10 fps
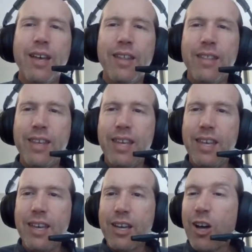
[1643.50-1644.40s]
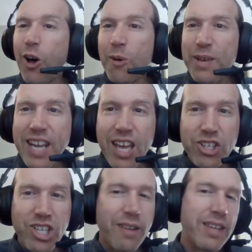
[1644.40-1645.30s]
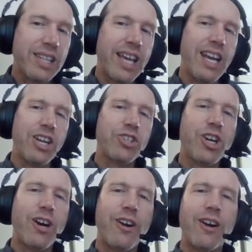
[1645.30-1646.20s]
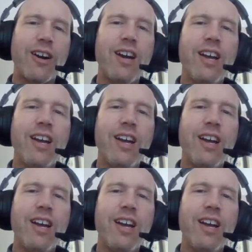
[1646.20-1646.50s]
the culmination of the Atlantic Charter,